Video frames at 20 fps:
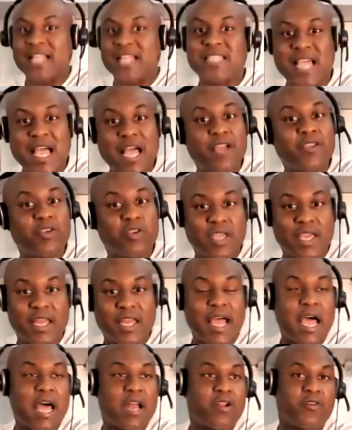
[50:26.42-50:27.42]
how you get
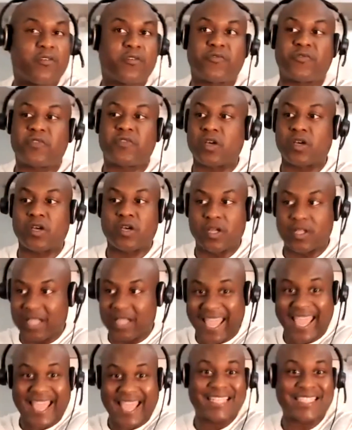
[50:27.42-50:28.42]
out of the
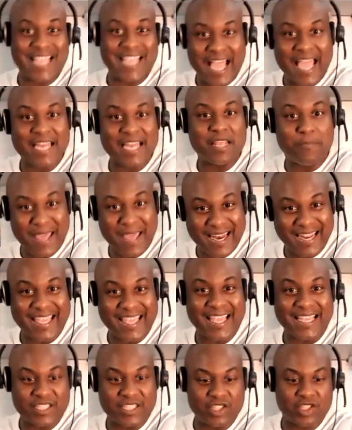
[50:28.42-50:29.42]
anxiety
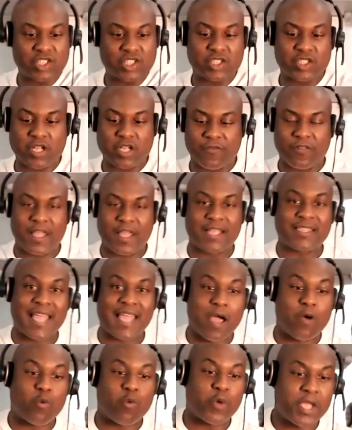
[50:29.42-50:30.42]
medications and stuff like
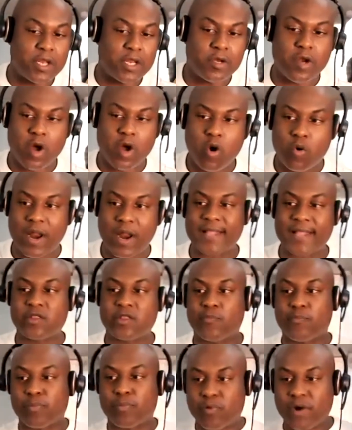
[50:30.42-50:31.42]
that. We know that the
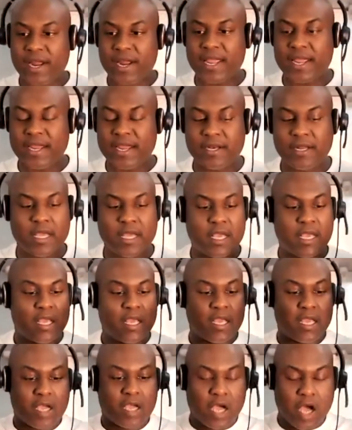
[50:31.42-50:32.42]
brain
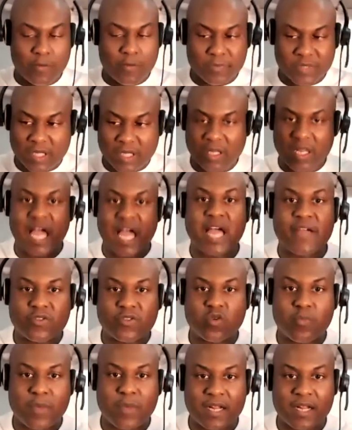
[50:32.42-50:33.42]
comes alive through
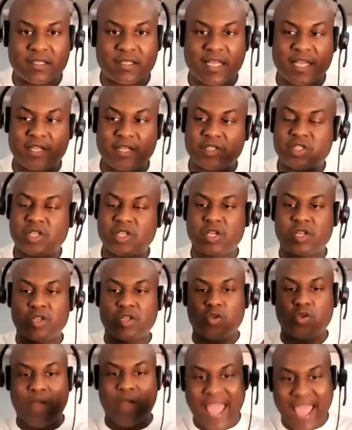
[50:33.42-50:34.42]
meditation. You
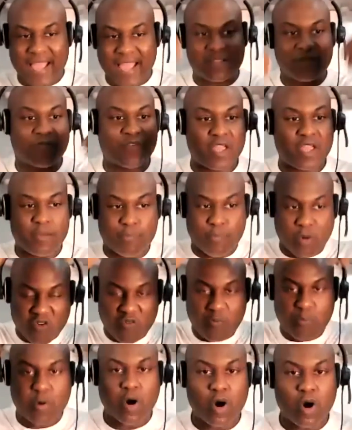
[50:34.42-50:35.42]
can activate both
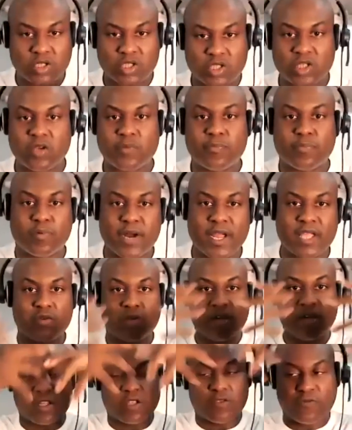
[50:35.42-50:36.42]
parts of your brain. You
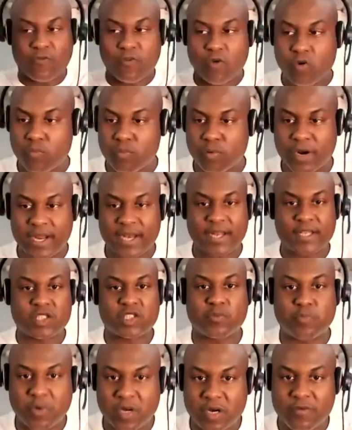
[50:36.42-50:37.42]
get the full brain
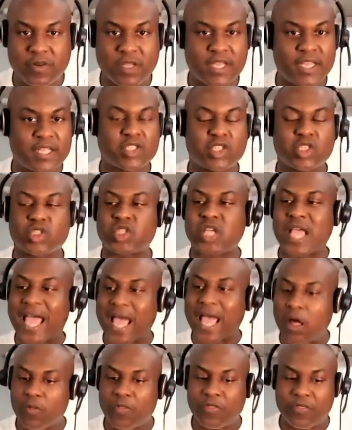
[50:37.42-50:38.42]
experience. It's
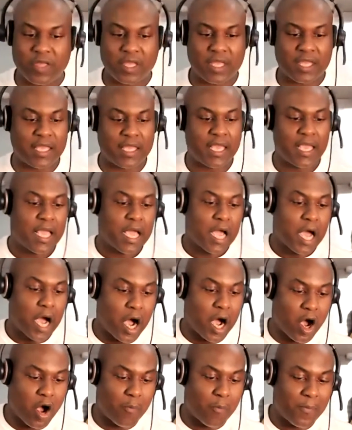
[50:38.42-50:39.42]
healthy.
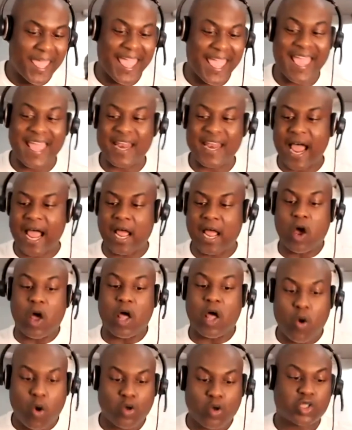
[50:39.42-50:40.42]
And I
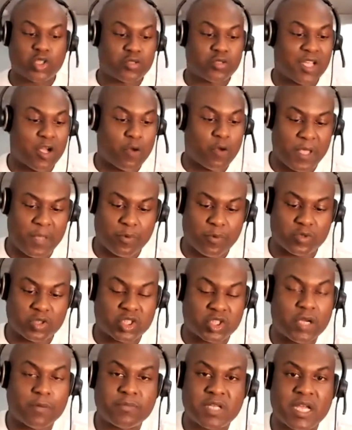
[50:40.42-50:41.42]
also tell people
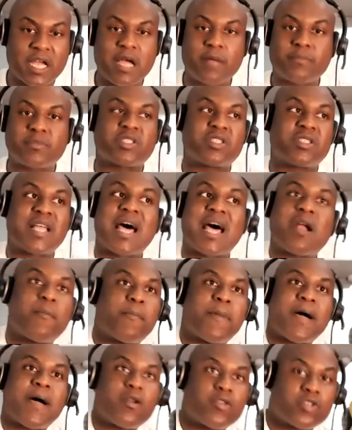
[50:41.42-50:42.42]
sometimes it's not
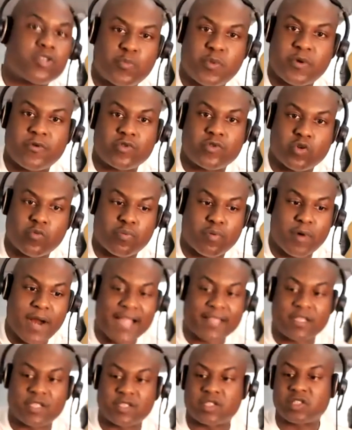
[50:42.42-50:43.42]
about a spiritual
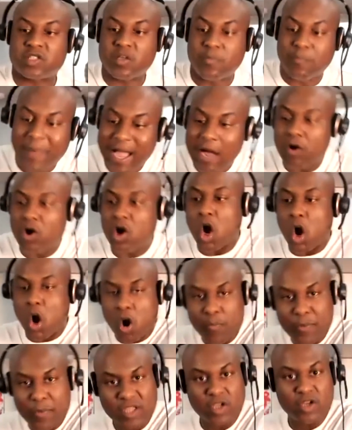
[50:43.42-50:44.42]
practice. It's about
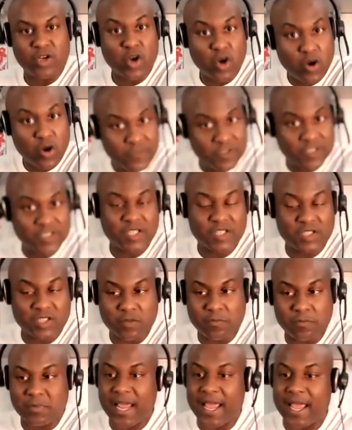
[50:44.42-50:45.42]
calming your nervous system
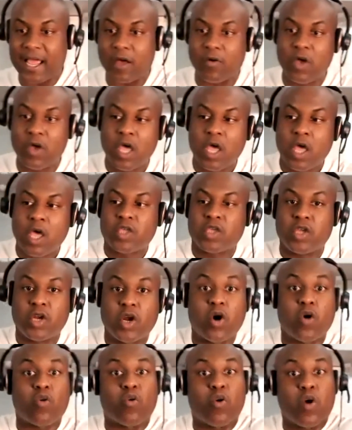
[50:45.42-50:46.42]
down,
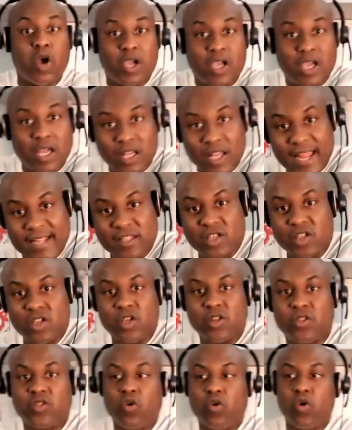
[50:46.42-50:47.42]
collecting your
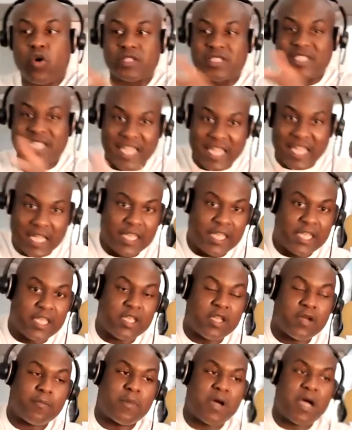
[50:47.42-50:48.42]
thoughts, healing your
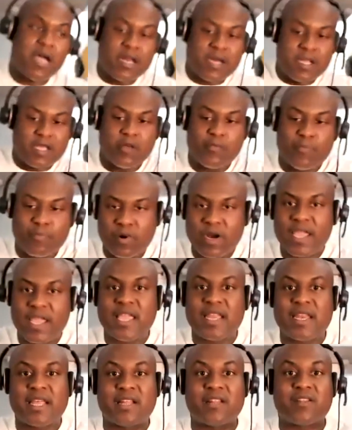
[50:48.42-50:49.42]
mind and your brain,
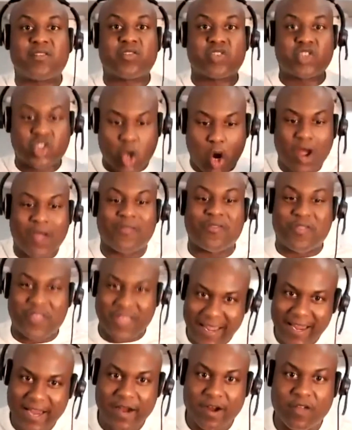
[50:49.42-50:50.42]
and start
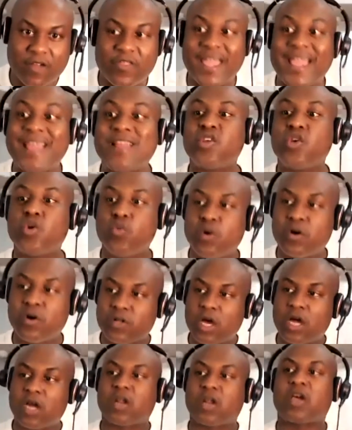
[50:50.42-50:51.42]
there. Then you will
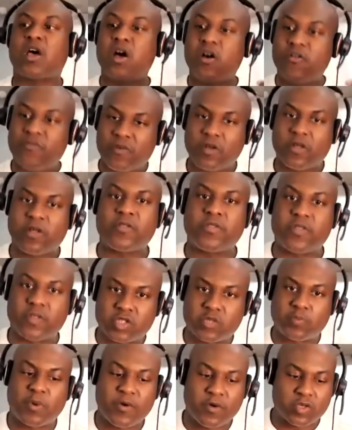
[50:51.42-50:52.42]
uncover the
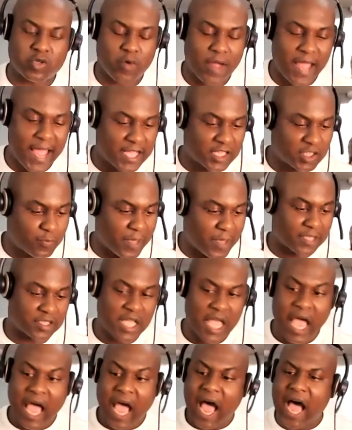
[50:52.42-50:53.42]
spiritual aspects.
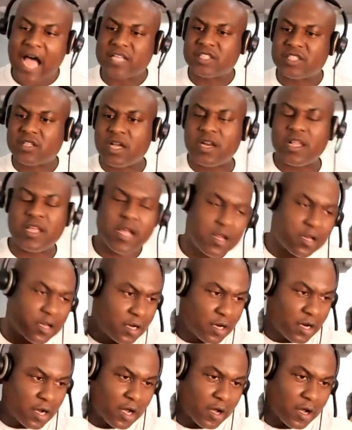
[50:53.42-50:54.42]
I study under
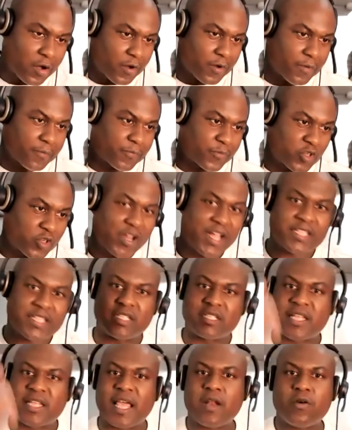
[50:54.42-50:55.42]
the
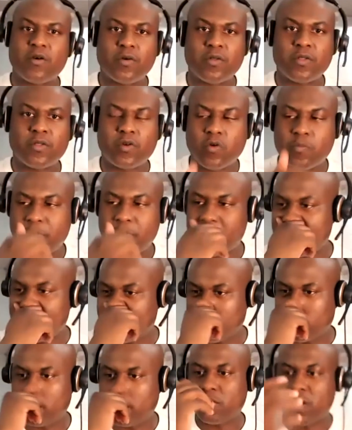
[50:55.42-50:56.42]
transcendental a little
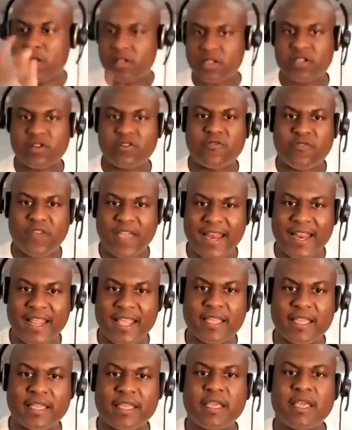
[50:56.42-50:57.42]
under the Vedic.
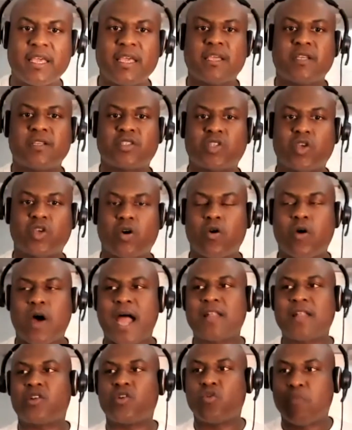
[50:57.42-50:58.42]
So I
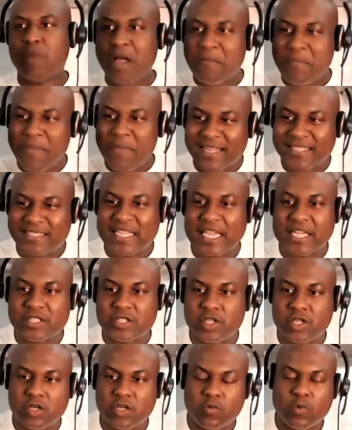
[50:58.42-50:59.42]
do my
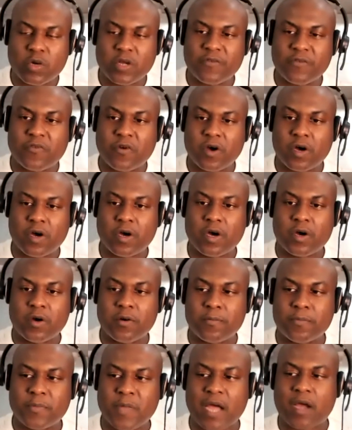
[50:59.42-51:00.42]
meditation with
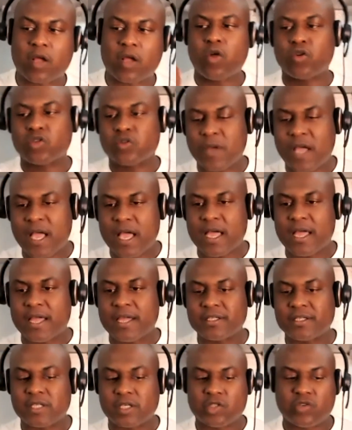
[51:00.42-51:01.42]
I close my eyes,
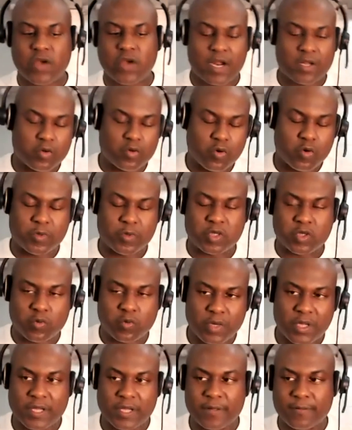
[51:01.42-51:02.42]
try to do it
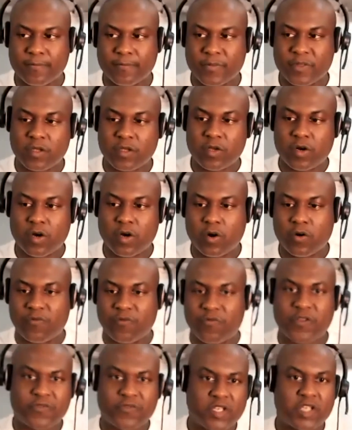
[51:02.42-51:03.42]
between
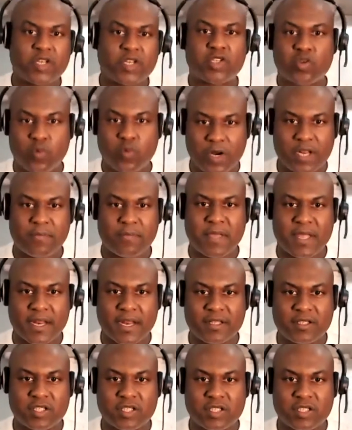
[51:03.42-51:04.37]
15 to 20 minutes,